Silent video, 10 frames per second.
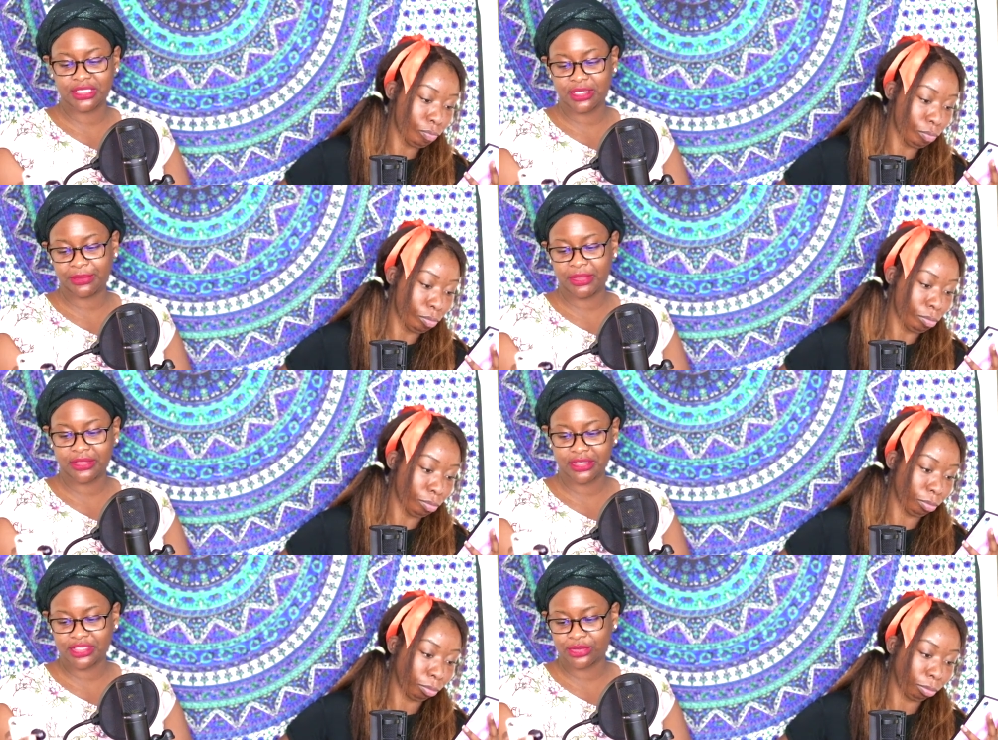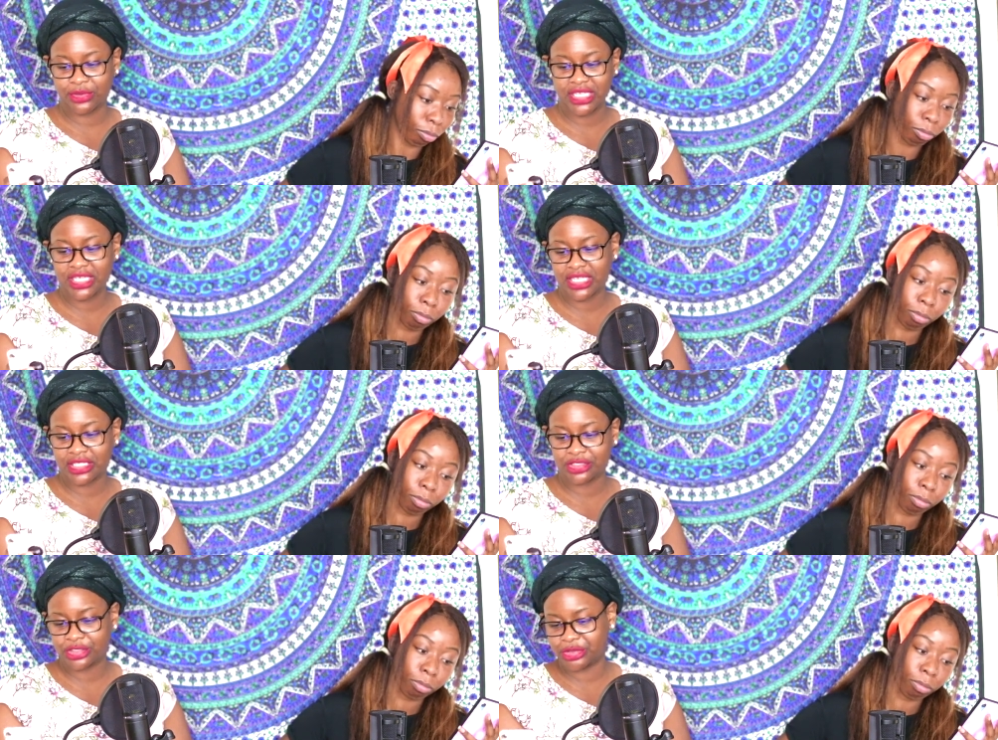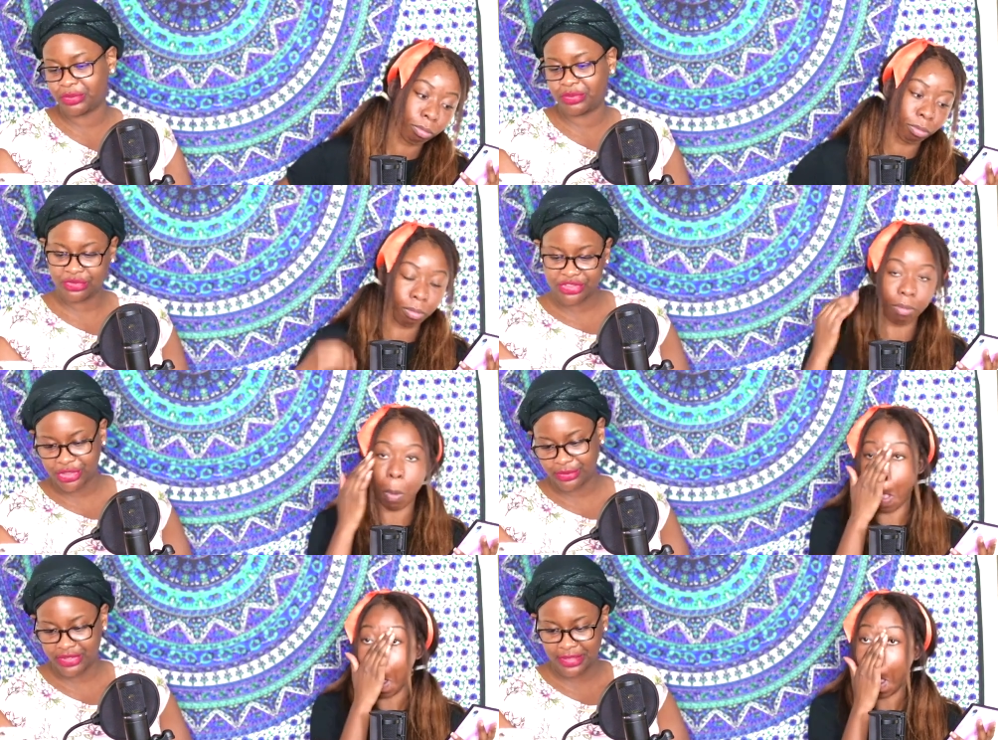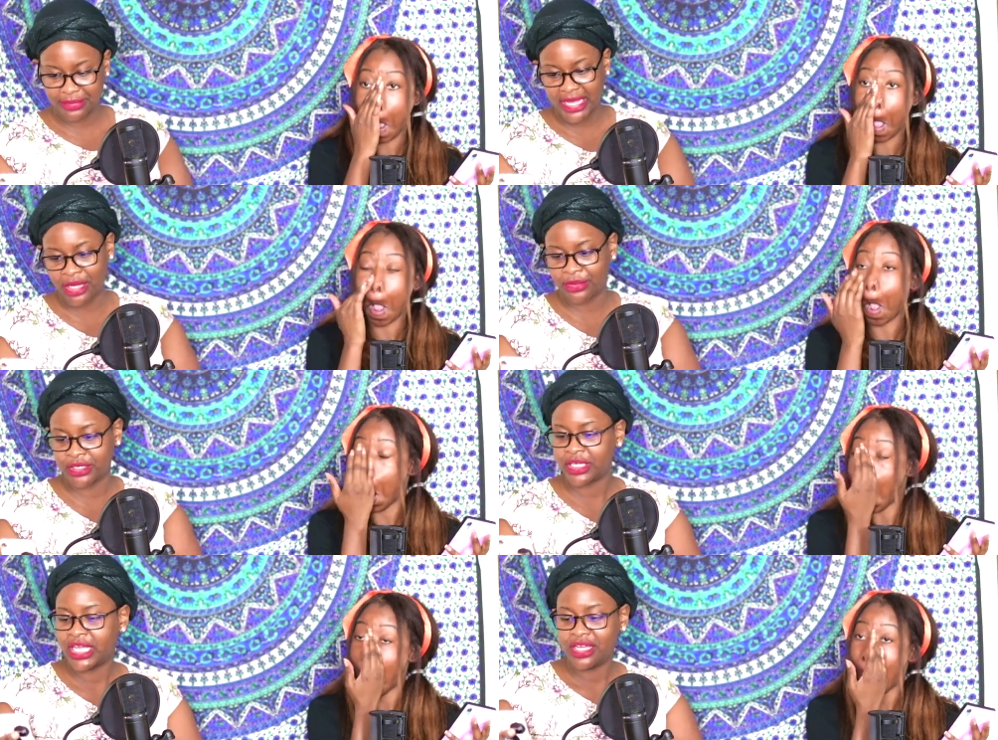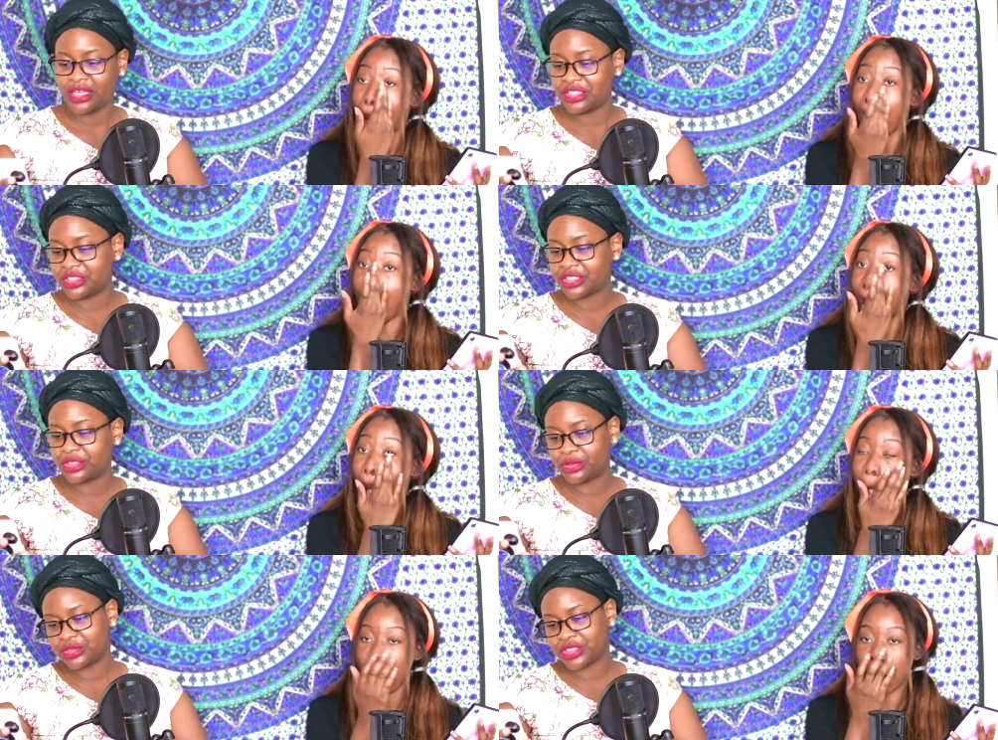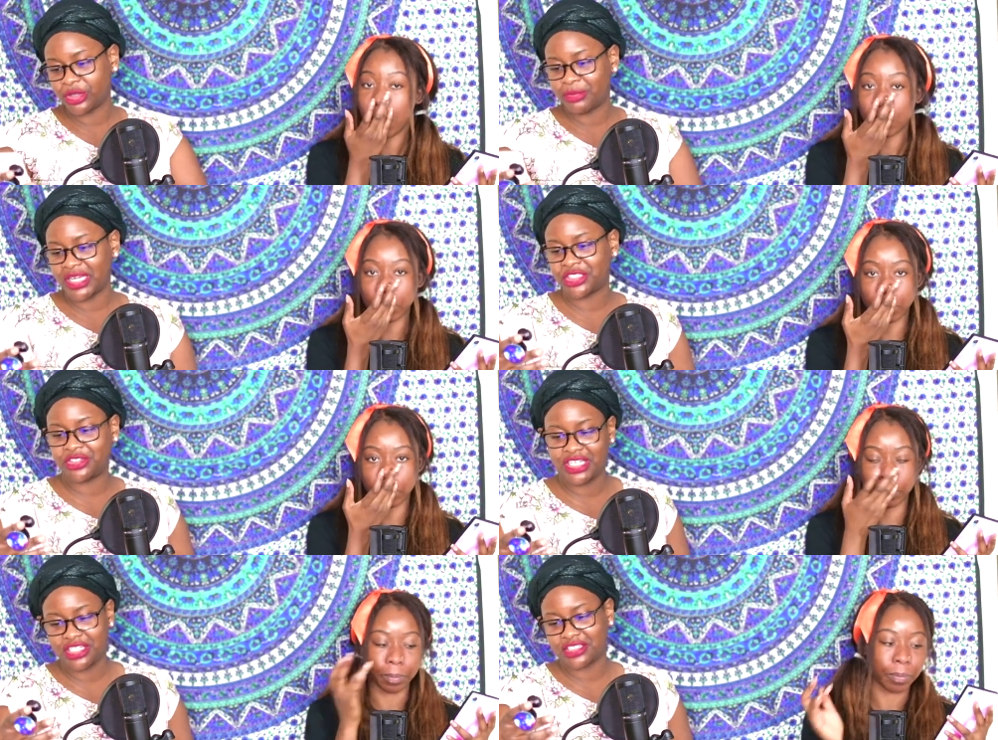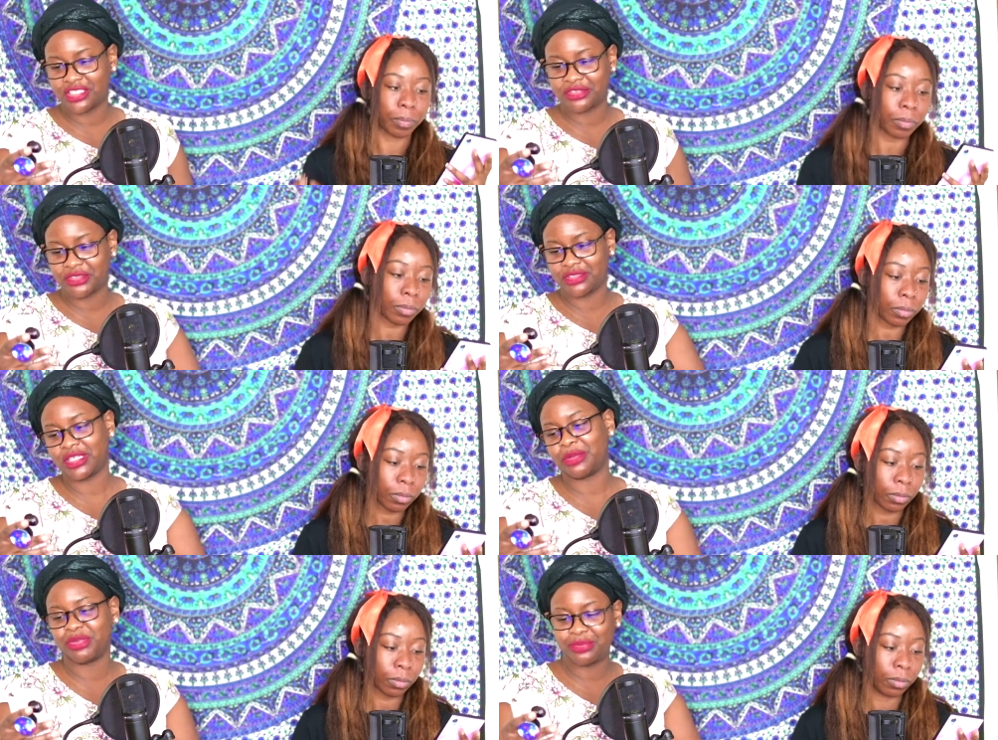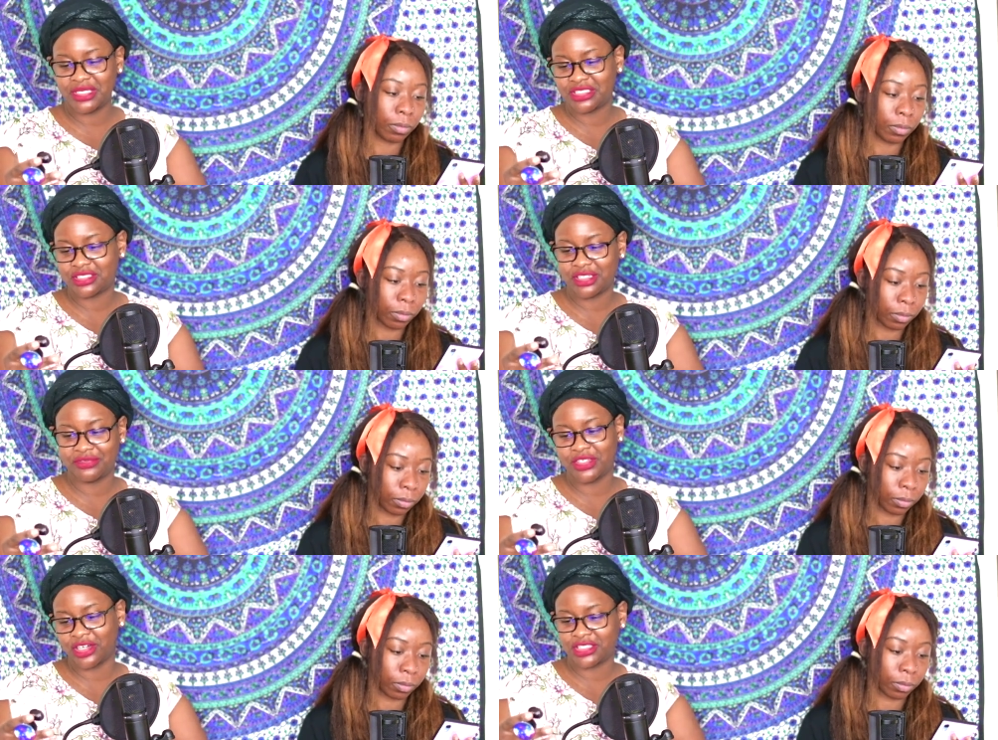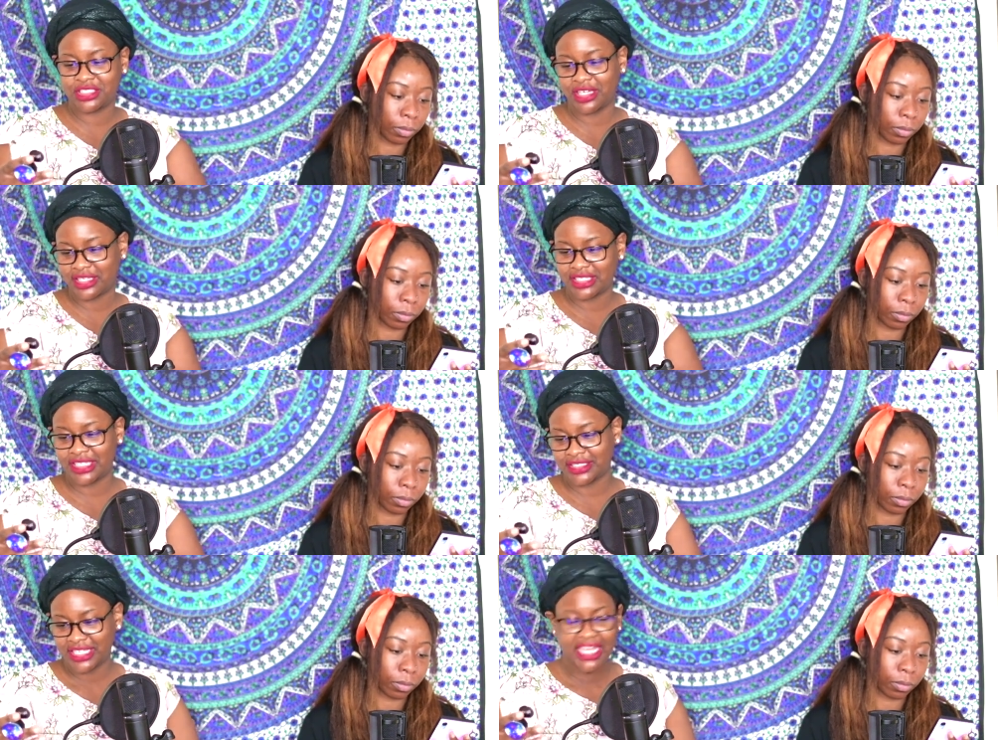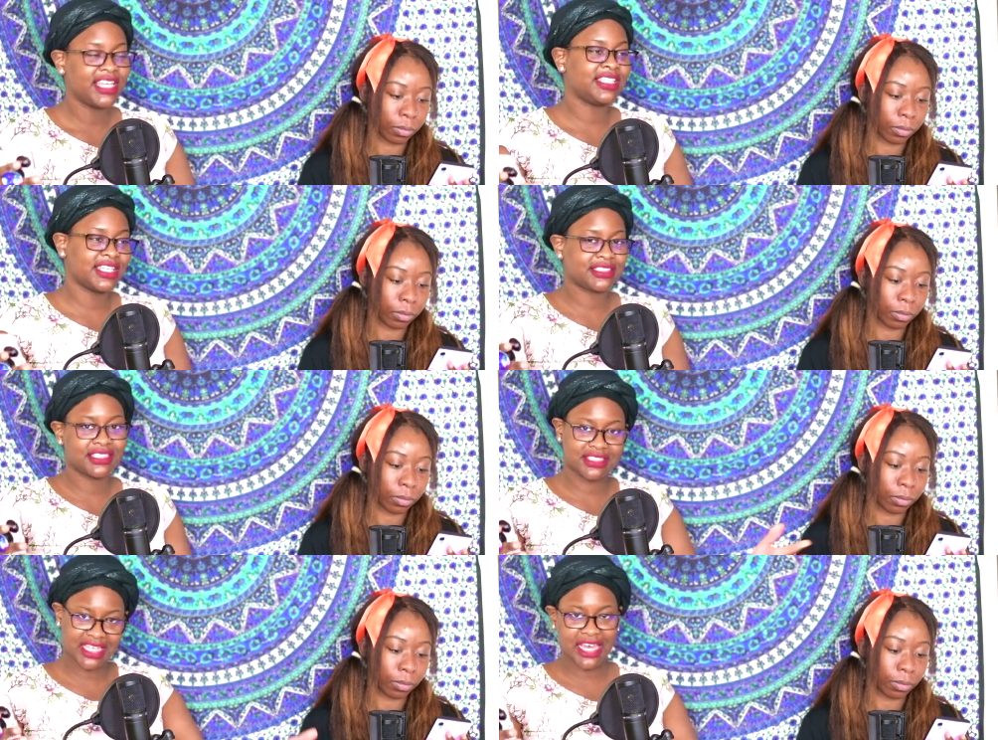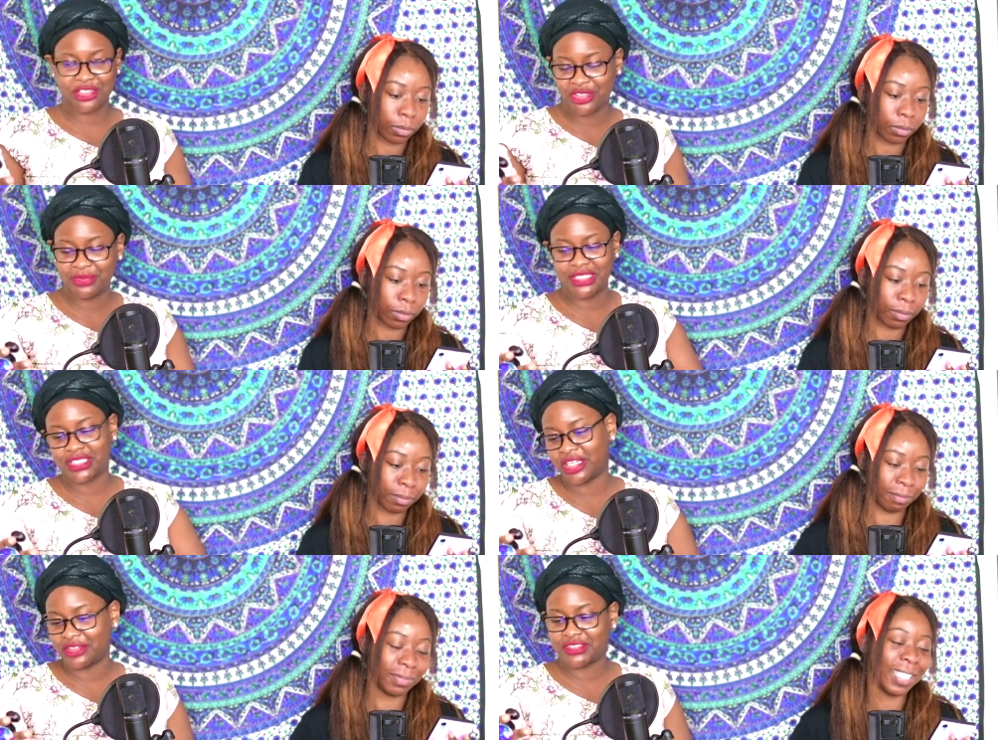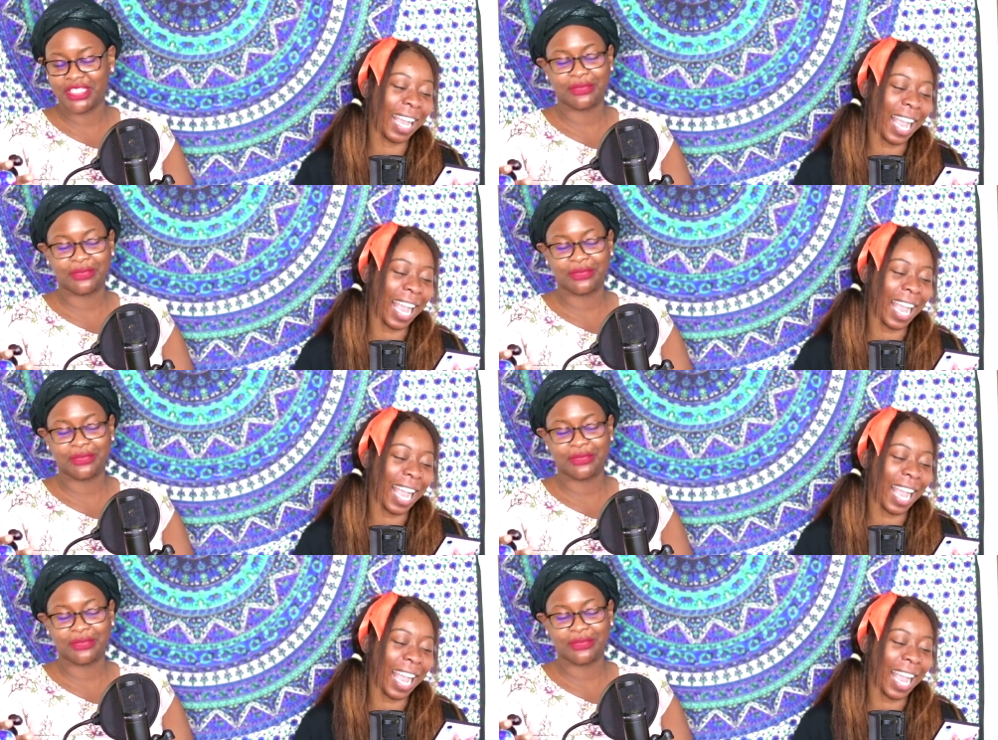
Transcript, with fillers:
Speaker 1: tip this week is to boost your brain power. And you can do so by treating yourself to a couple pieces of dark chocolate. Yes, this is an actual mental health tip.